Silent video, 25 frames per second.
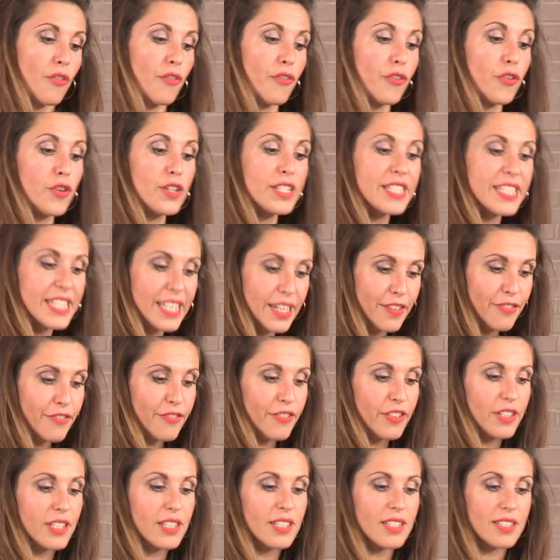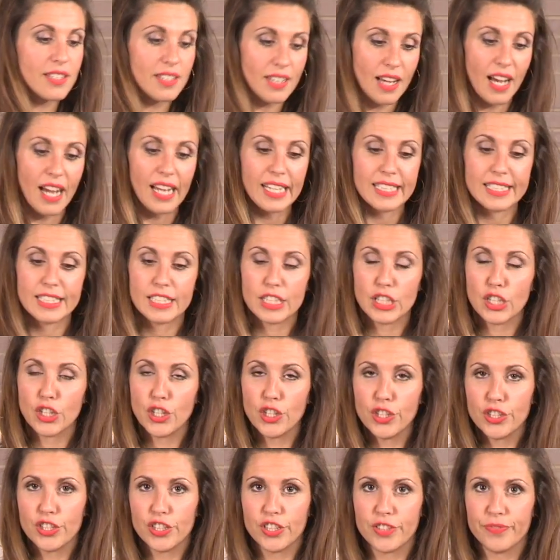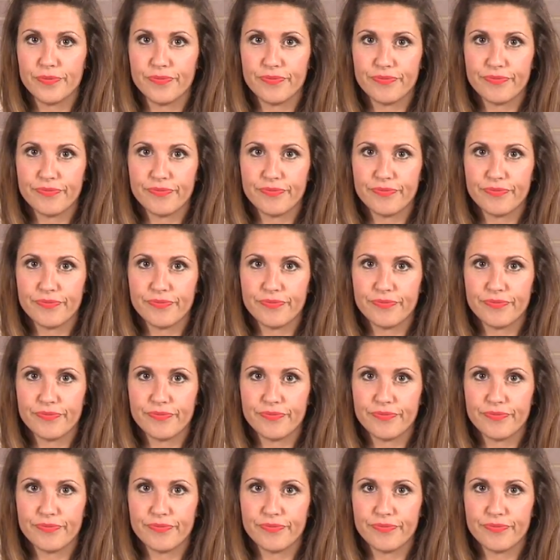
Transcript: for a different sized cushion.